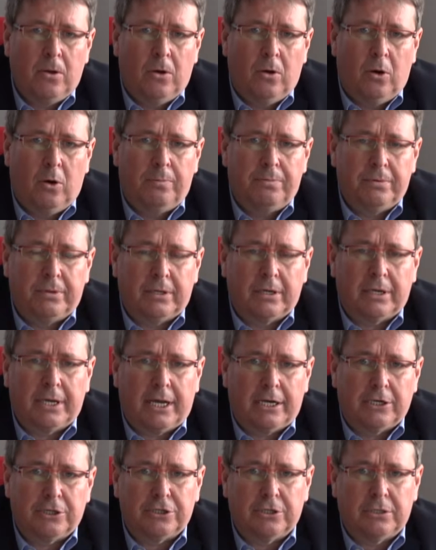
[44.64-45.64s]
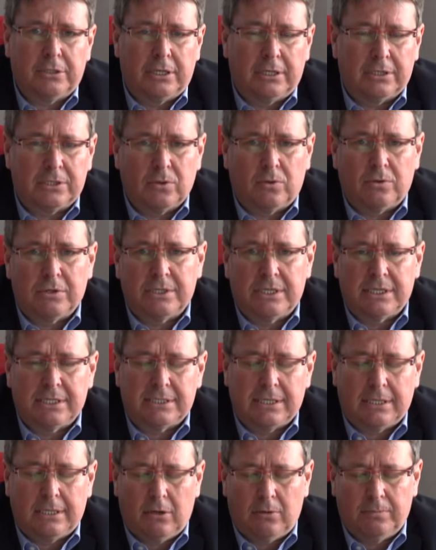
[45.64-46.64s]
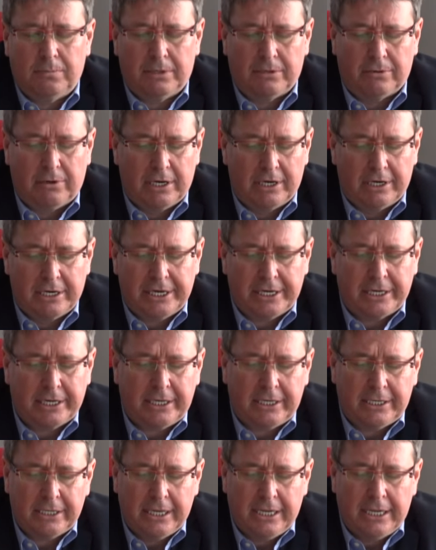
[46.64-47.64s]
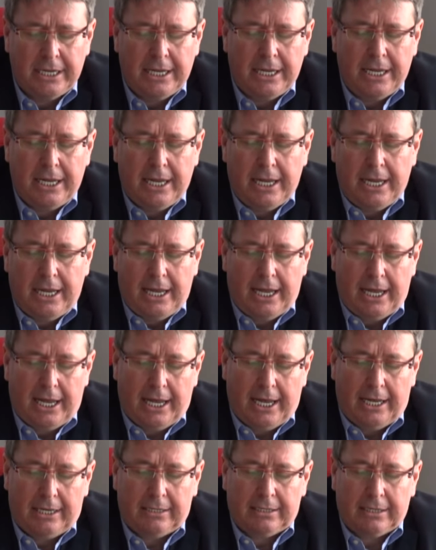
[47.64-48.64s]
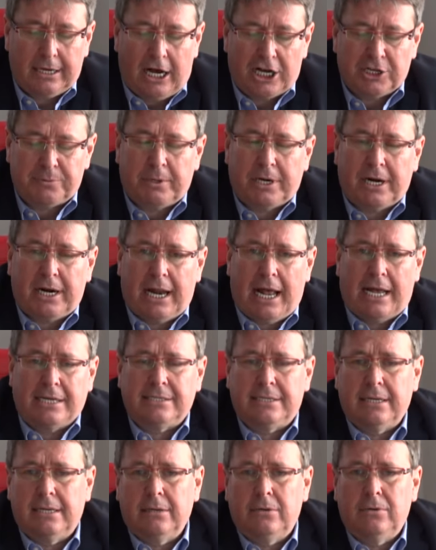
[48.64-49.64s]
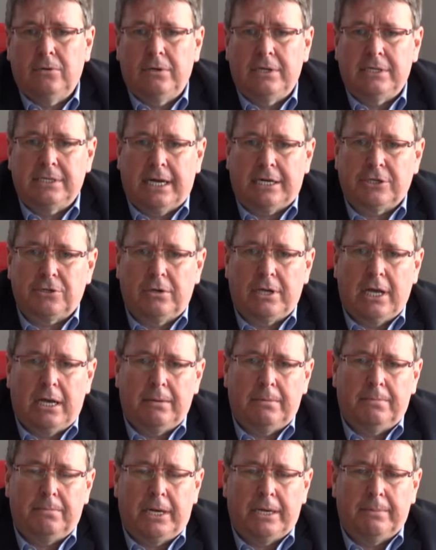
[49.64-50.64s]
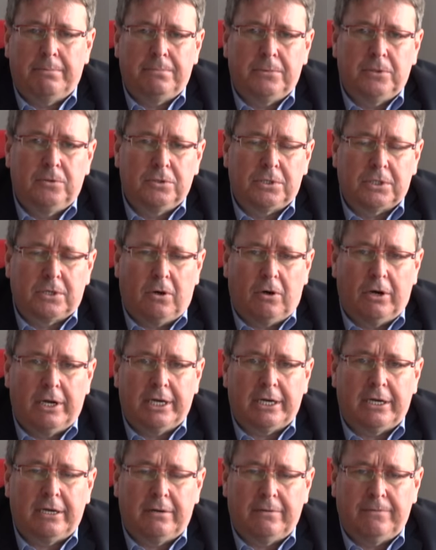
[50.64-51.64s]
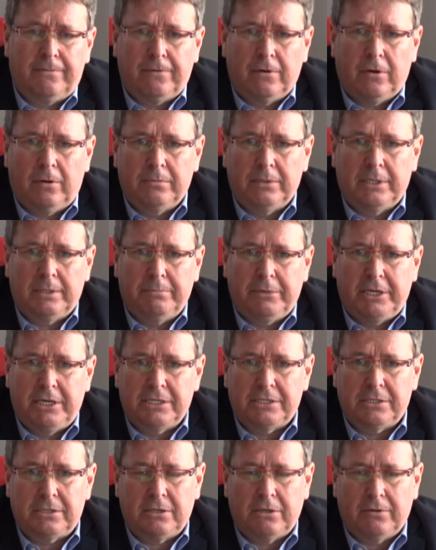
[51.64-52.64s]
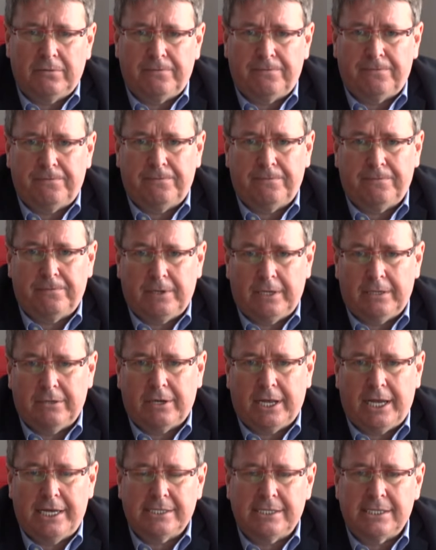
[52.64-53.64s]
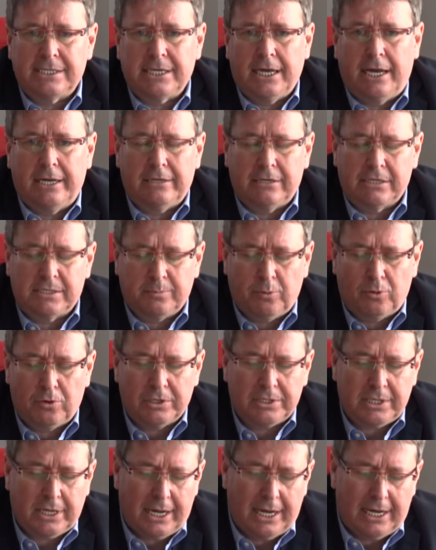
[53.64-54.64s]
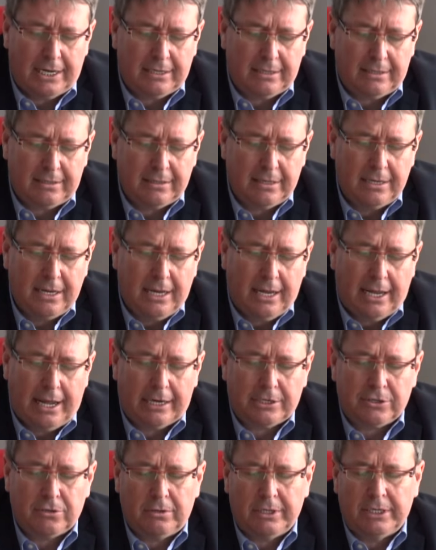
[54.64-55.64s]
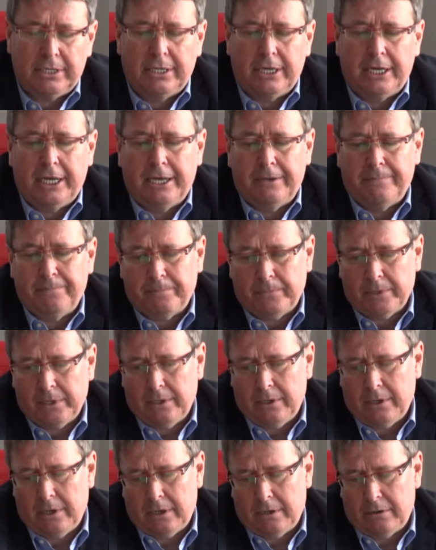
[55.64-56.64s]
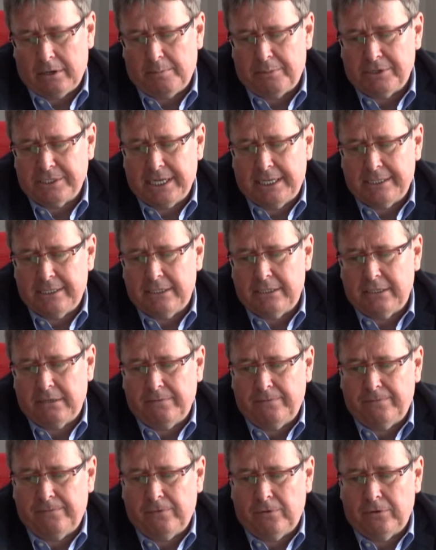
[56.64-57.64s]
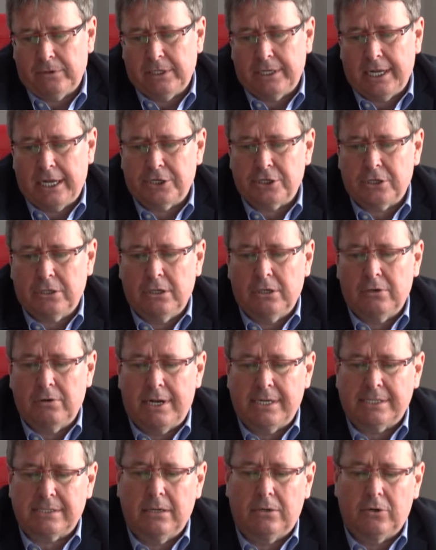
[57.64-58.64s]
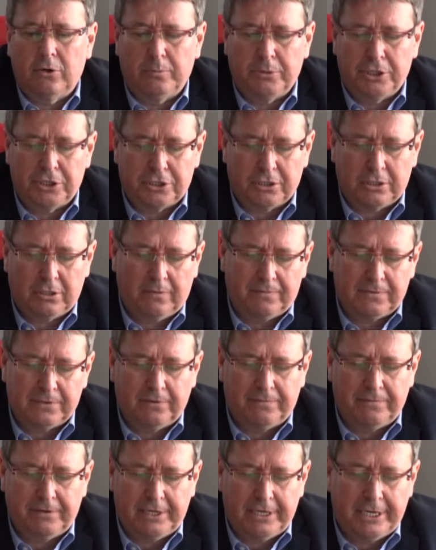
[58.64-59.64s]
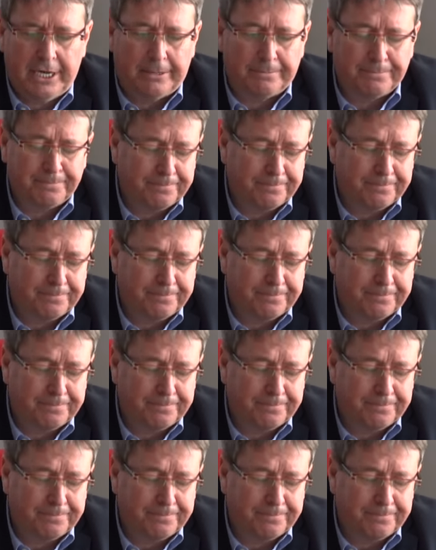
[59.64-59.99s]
open education resources and open learning. And Gašper Hrastelj, who is actually my good colleague from the Ministry of Education, Science and Sport, and actually the representative for the National UNESCO Commission of Slovenia.